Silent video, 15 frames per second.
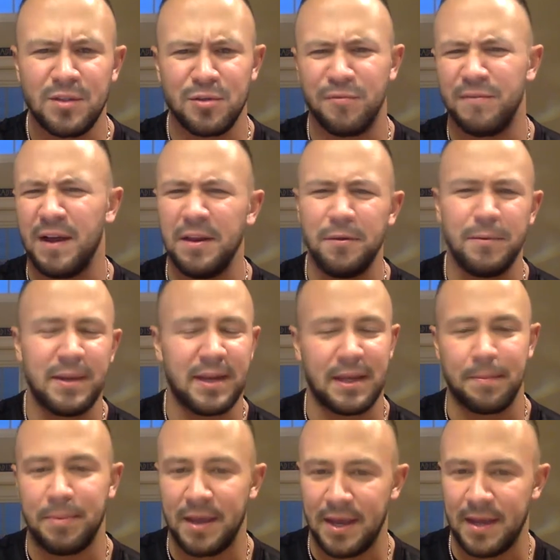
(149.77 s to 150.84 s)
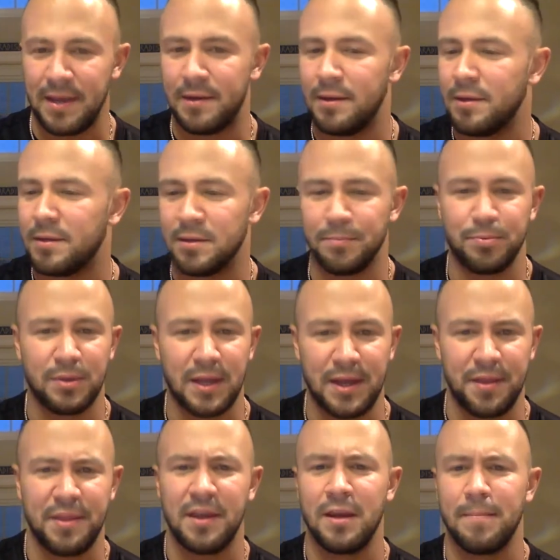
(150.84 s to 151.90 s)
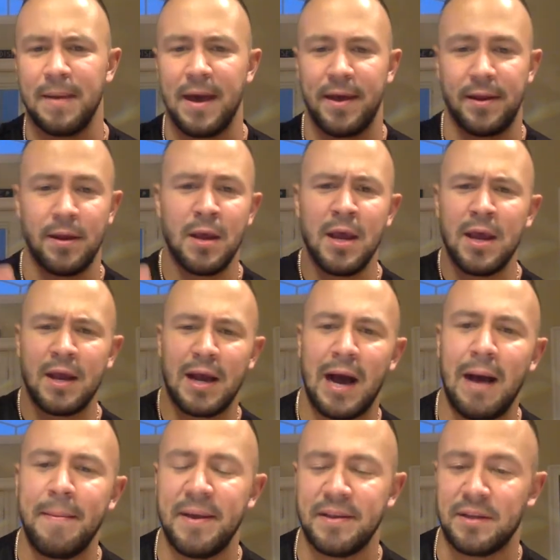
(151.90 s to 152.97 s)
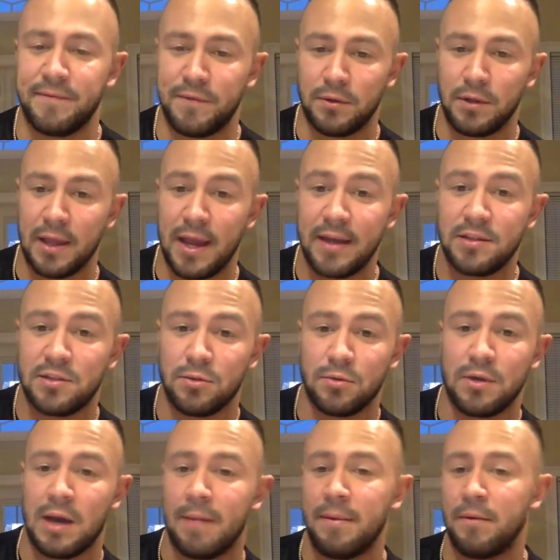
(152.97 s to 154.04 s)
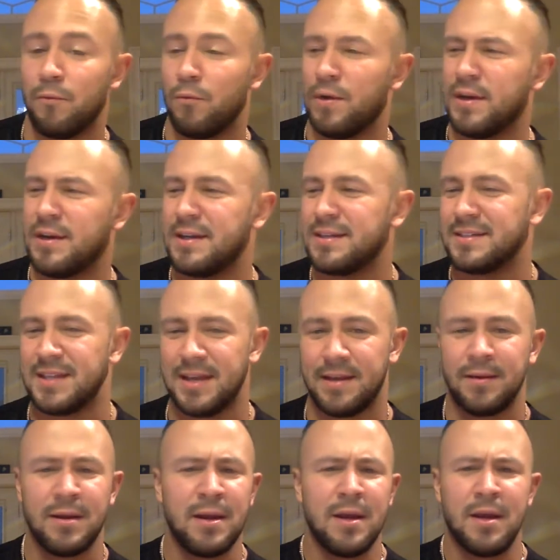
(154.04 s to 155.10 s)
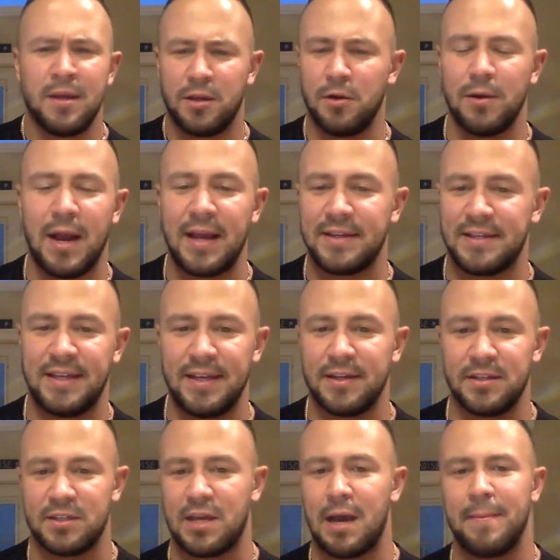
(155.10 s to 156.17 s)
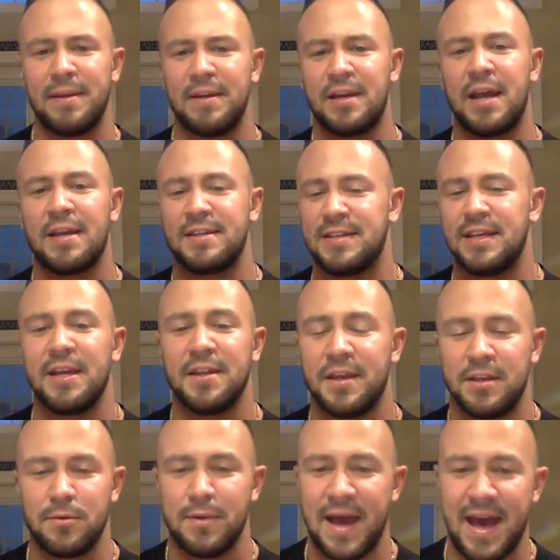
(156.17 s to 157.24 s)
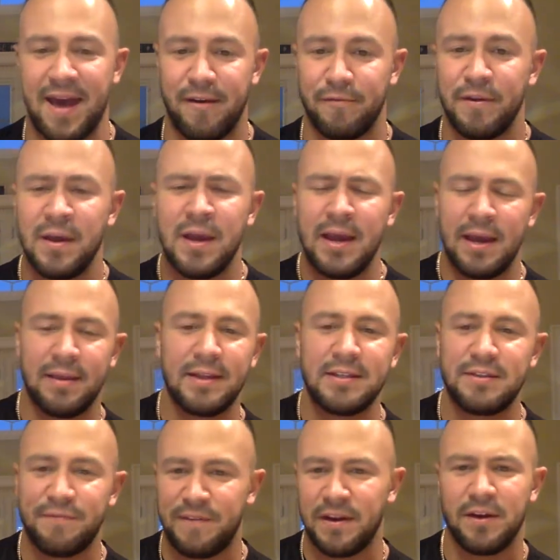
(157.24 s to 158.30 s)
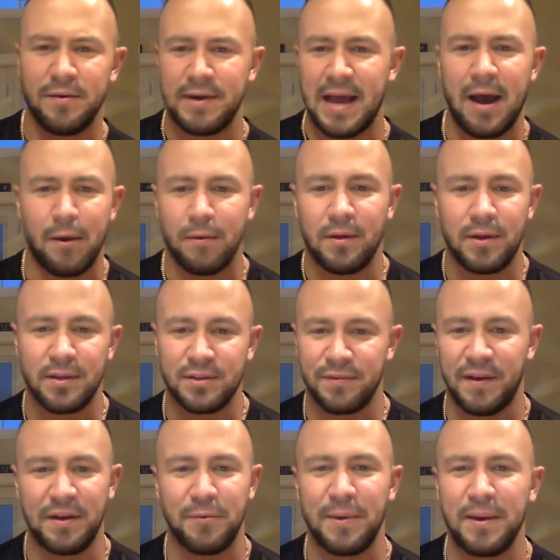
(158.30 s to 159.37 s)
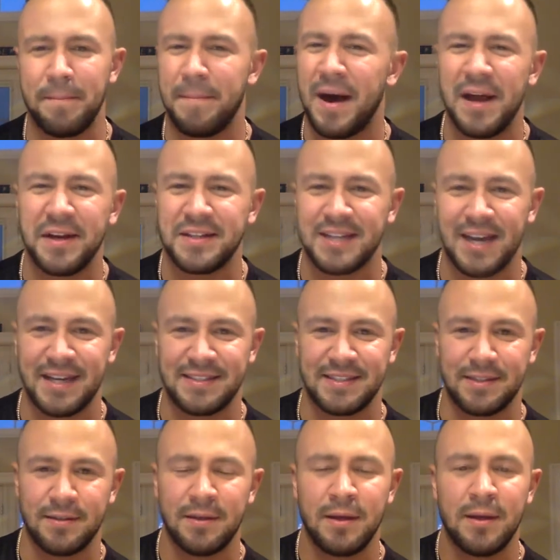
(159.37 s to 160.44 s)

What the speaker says: To find a way to get paid to play. Think about it. Comment if you'd like to. Comment what it is that your idea is. Comment an idea that you have, and let's figure it out. Let's find a way to monetize it.